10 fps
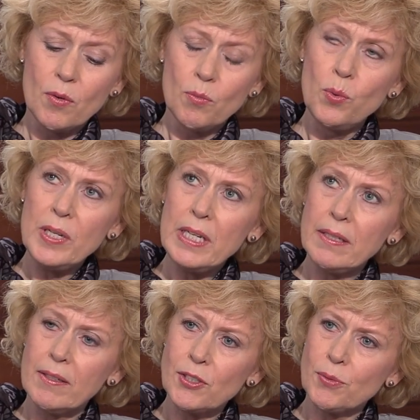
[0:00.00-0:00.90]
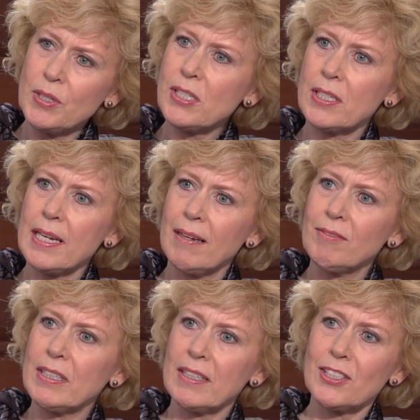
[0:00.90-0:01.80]
There's recent
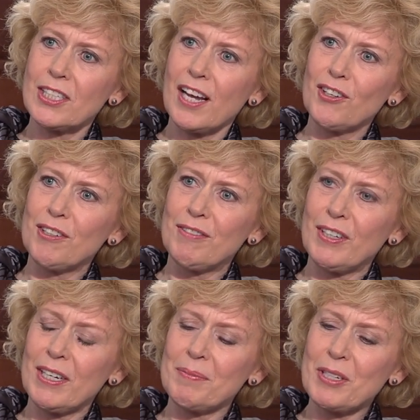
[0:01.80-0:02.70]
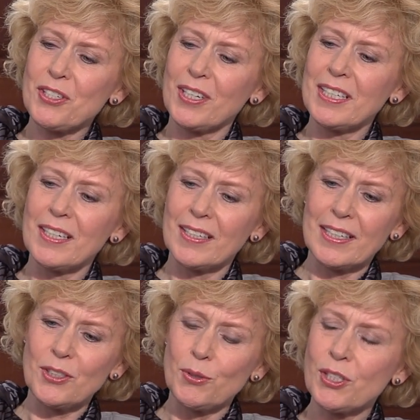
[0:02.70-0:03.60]
evidence out of a study done
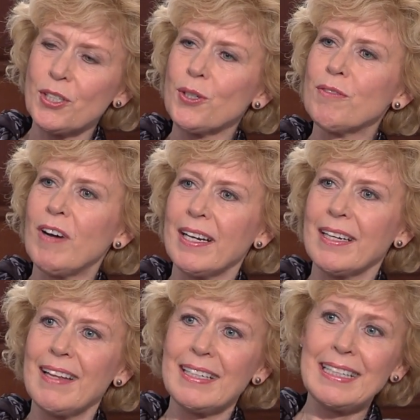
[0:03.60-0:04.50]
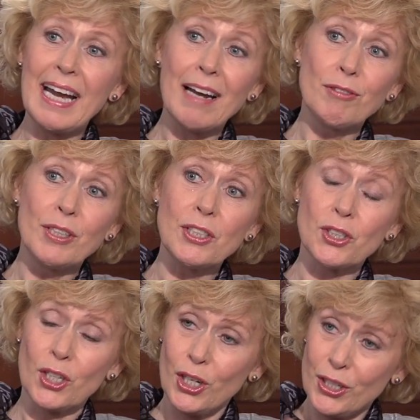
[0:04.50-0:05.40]
at UC Irvine that the
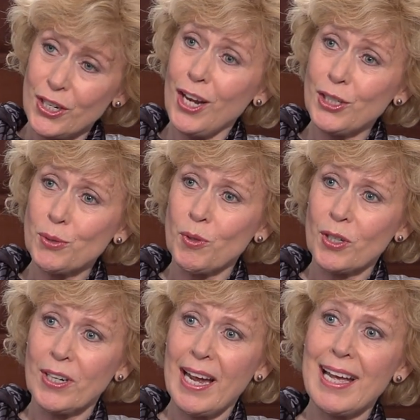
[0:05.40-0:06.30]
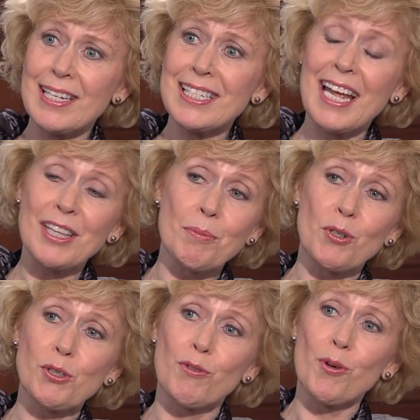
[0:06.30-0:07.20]
average knowledge worker has at the
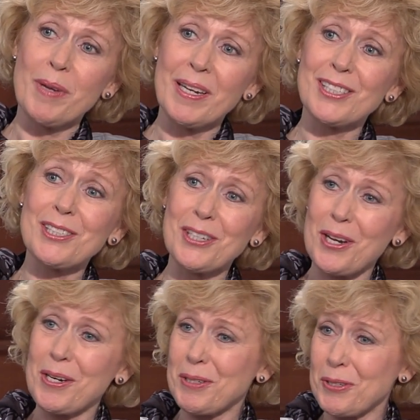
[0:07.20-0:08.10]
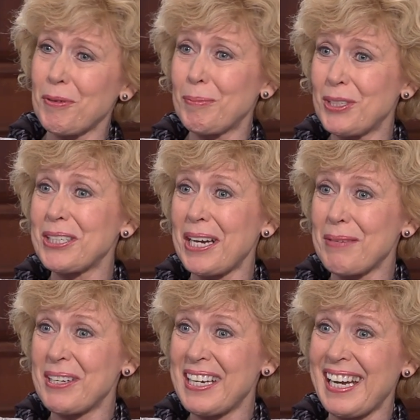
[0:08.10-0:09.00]
most 4 minutes of uninterrupted
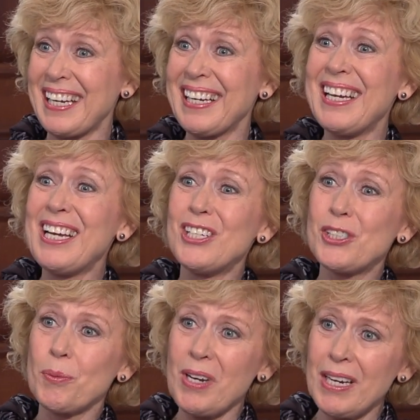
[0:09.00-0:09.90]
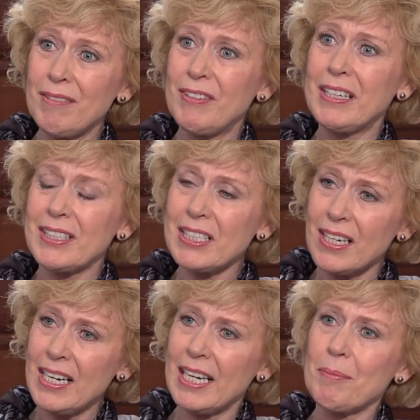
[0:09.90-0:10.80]
time a day. So we live in a
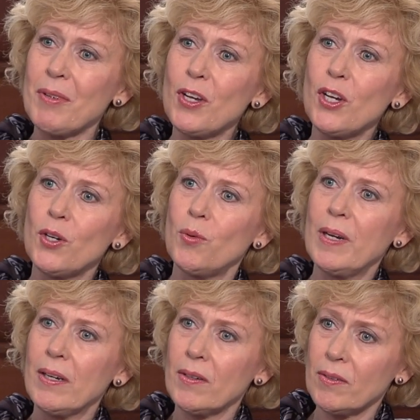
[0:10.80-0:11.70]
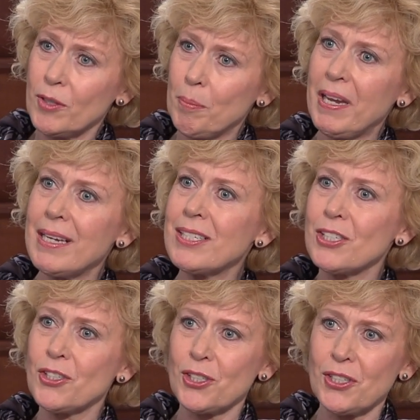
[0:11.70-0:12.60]
time where the pace
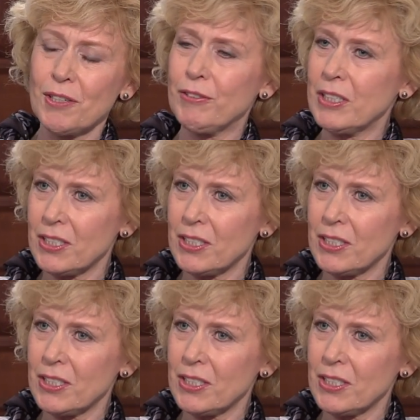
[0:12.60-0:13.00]
is just different.